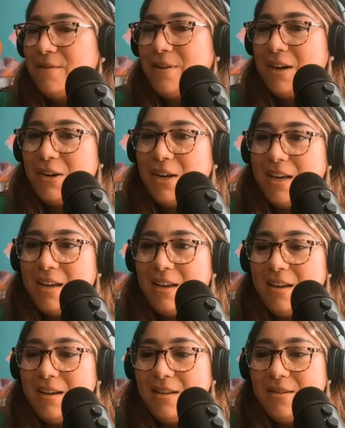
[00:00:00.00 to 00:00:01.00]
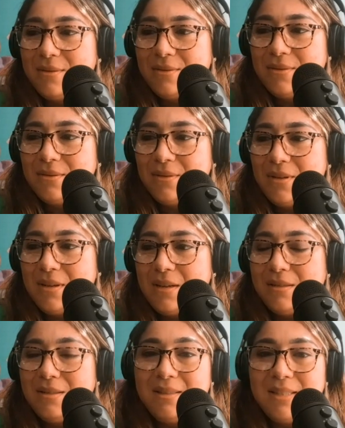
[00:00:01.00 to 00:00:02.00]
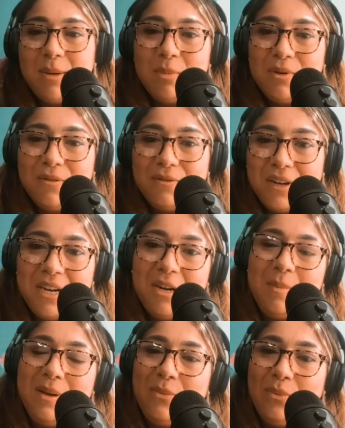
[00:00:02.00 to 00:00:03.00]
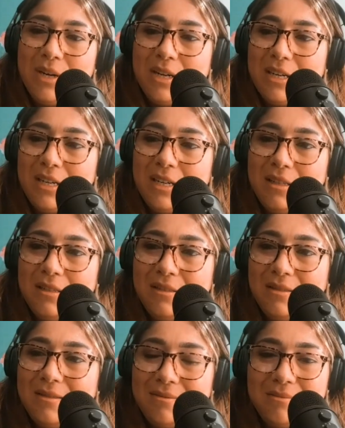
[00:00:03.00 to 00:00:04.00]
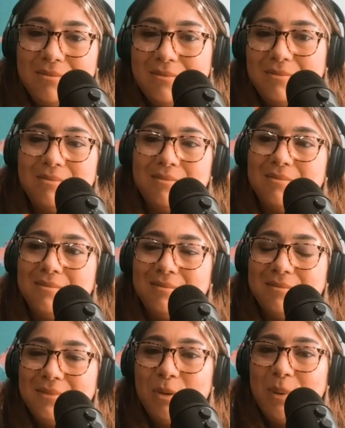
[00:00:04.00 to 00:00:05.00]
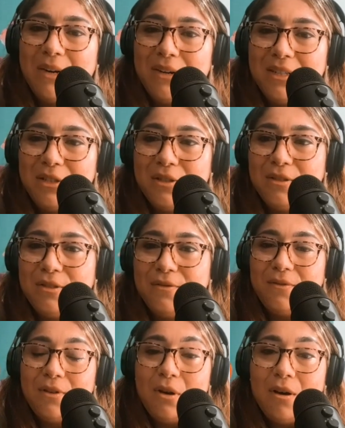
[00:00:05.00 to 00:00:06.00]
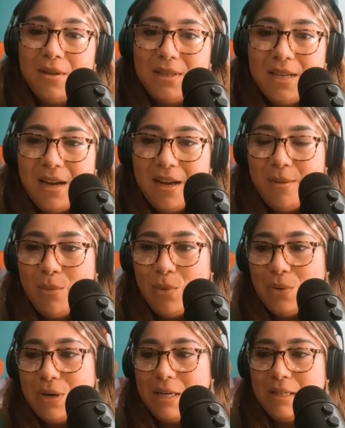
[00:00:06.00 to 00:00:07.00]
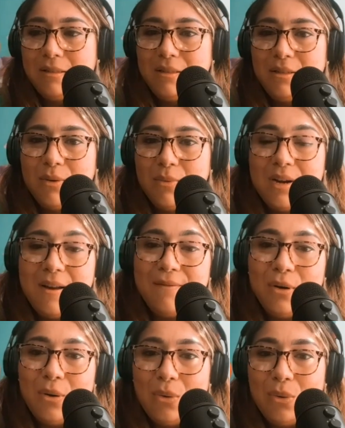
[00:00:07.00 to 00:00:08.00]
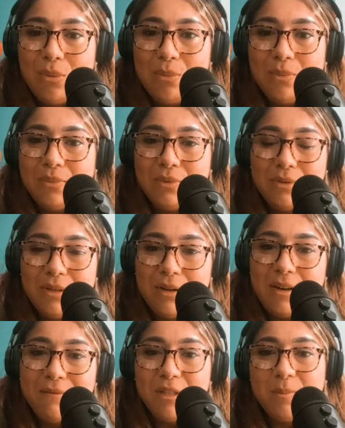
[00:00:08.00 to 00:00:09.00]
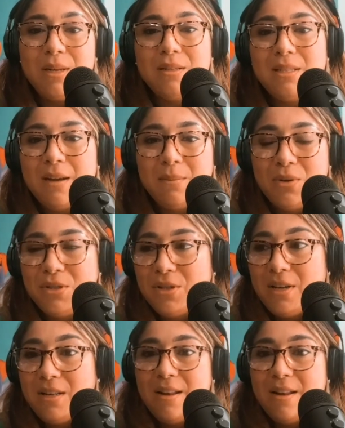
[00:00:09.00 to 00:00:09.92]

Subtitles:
a very unstable environment where your parents all the time, or they were never home, they're never spending time with each other, they